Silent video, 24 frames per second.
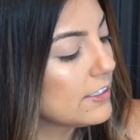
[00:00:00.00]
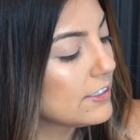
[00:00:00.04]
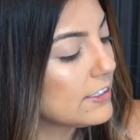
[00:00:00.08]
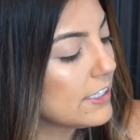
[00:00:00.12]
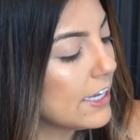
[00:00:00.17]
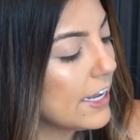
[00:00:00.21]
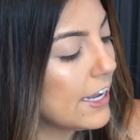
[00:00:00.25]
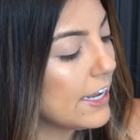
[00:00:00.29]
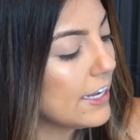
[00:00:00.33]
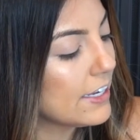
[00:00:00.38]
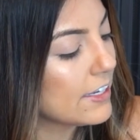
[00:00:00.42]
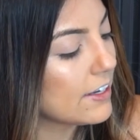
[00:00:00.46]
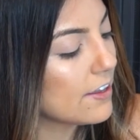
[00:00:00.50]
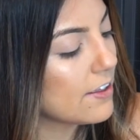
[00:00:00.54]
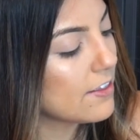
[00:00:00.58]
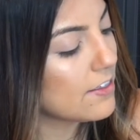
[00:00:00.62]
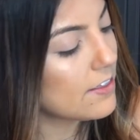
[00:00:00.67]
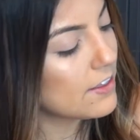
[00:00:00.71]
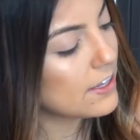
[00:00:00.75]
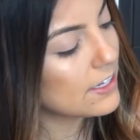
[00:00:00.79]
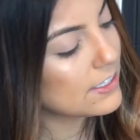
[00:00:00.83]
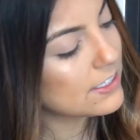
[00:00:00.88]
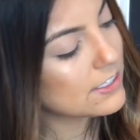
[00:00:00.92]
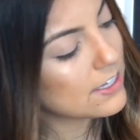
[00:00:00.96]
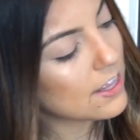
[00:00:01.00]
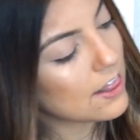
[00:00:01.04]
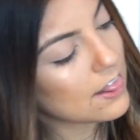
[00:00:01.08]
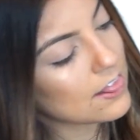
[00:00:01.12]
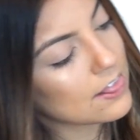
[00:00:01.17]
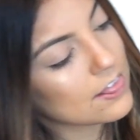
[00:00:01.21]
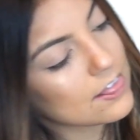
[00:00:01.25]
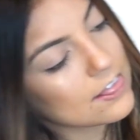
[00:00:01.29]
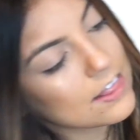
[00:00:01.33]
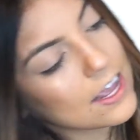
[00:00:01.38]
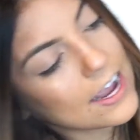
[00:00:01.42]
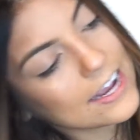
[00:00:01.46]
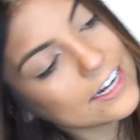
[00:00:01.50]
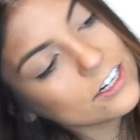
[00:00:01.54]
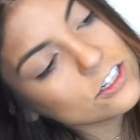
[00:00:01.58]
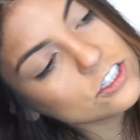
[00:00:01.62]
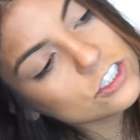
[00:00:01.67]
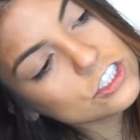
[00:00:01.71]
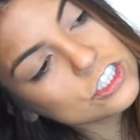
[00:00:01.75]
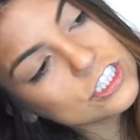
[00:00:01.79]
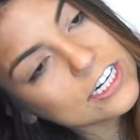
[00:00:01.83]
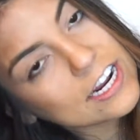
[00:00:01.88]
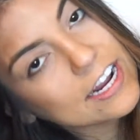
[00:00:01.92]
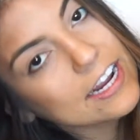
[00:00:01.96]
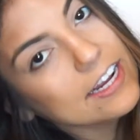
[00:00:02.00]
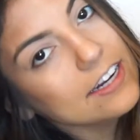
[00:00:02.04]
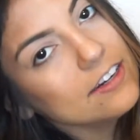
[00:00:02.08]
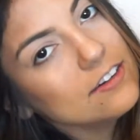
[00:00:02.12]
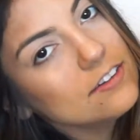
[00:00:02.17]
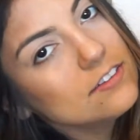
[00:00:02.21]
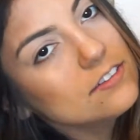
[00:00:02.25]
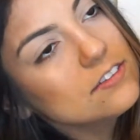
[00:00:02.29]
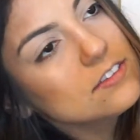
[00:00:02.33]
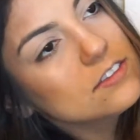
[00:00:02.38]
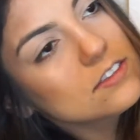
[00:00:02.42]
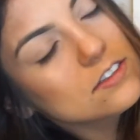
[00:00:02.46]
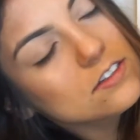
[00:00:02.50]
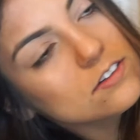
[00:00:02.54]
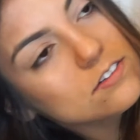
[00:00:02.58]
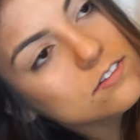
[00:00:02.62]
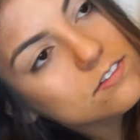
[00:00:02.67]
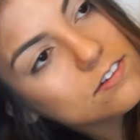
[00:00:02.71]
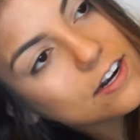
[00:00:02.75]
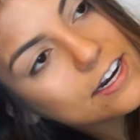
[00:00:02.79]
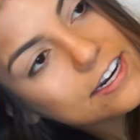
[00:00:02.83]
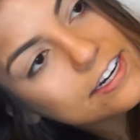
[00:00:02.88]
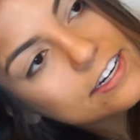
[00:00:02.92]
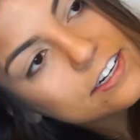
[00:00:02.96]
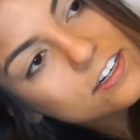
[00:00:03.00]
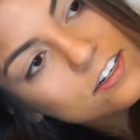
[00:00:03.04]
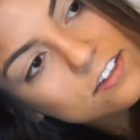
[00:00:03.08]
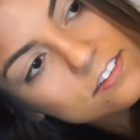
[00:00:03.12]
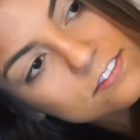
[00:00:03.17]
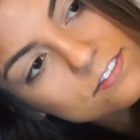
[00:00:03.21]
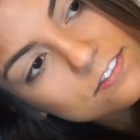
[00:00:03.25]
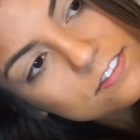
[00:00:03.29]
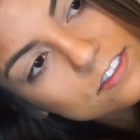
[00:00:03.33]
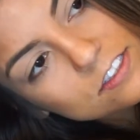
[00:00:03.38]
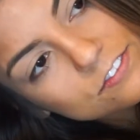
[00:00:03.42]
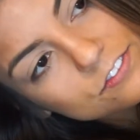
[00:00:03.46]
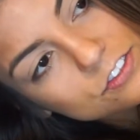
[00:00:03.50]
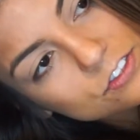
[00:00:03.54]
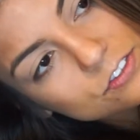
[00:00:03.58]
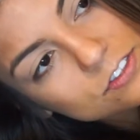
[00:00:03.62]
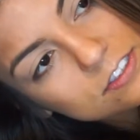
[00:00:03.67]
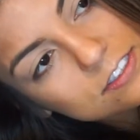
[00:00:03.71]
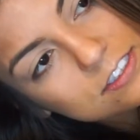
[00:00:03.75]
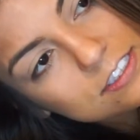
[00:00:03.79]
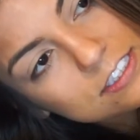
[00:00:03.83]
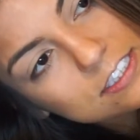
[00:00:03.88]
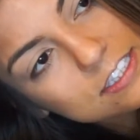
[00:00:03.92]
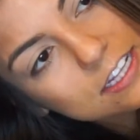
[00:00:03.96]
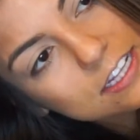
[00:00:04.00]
take this lighter shade right here, if you can see